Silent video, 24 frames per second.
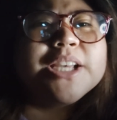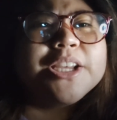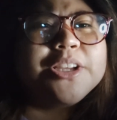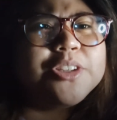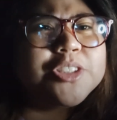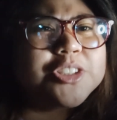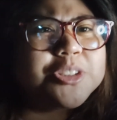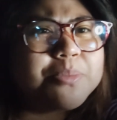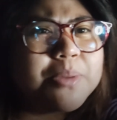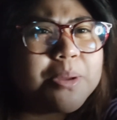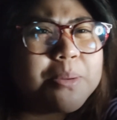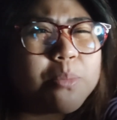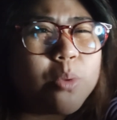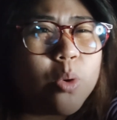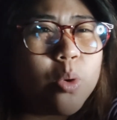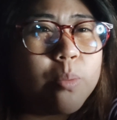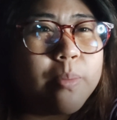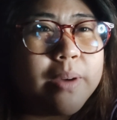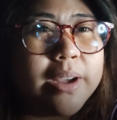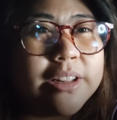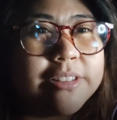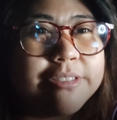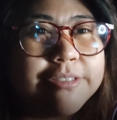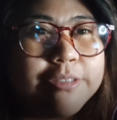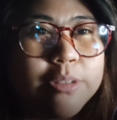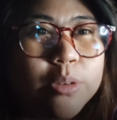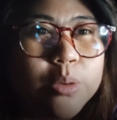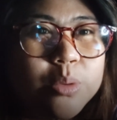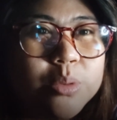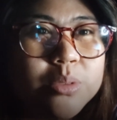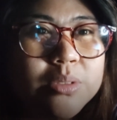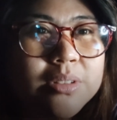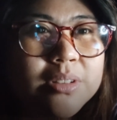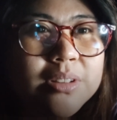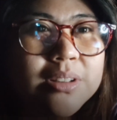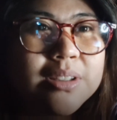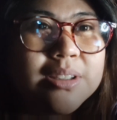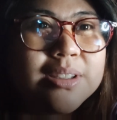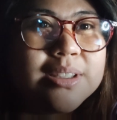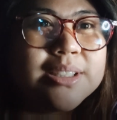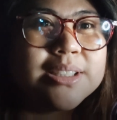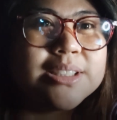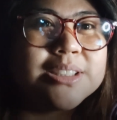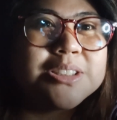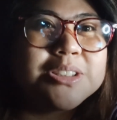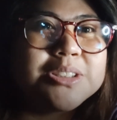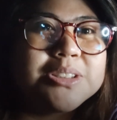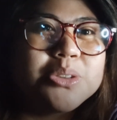I use my mobile phone,
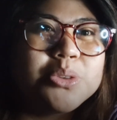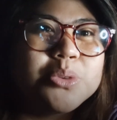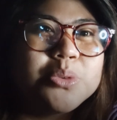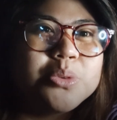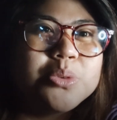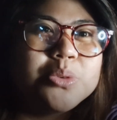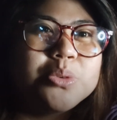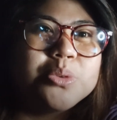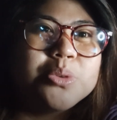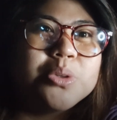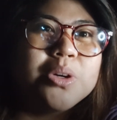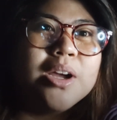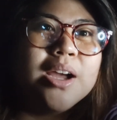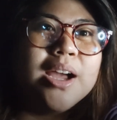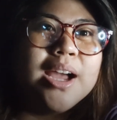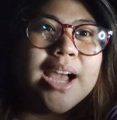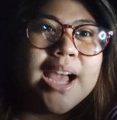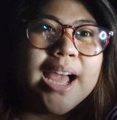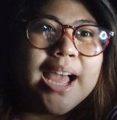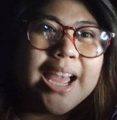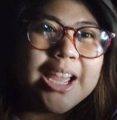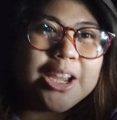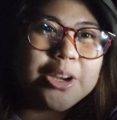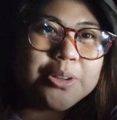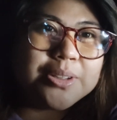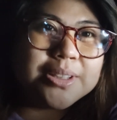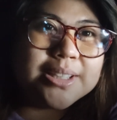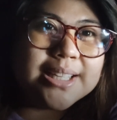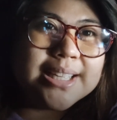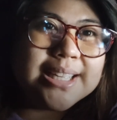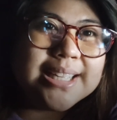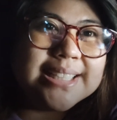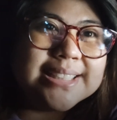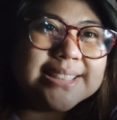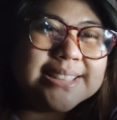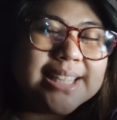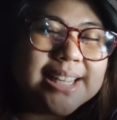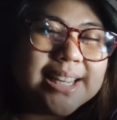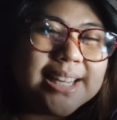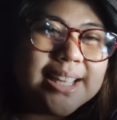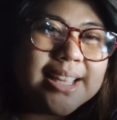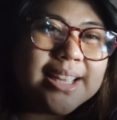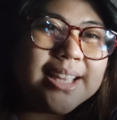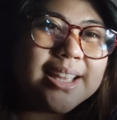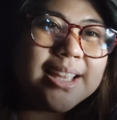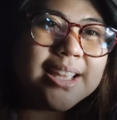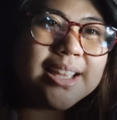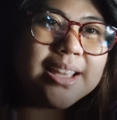so I could
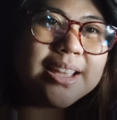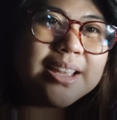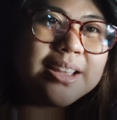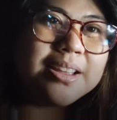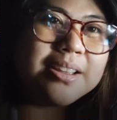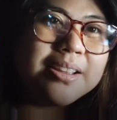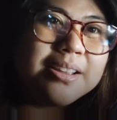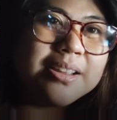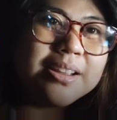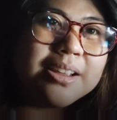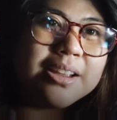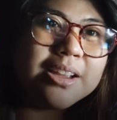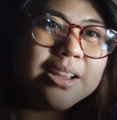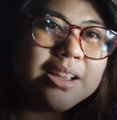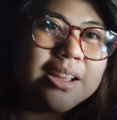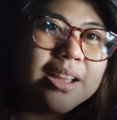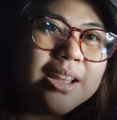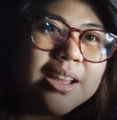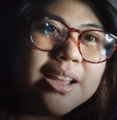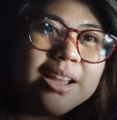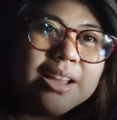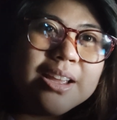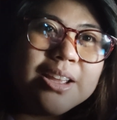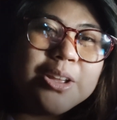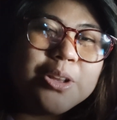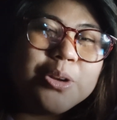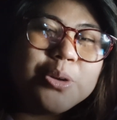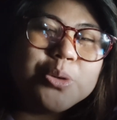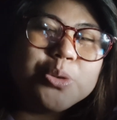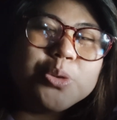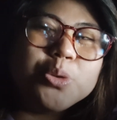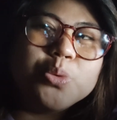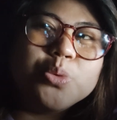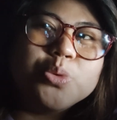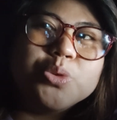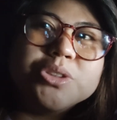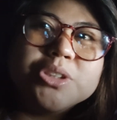easily do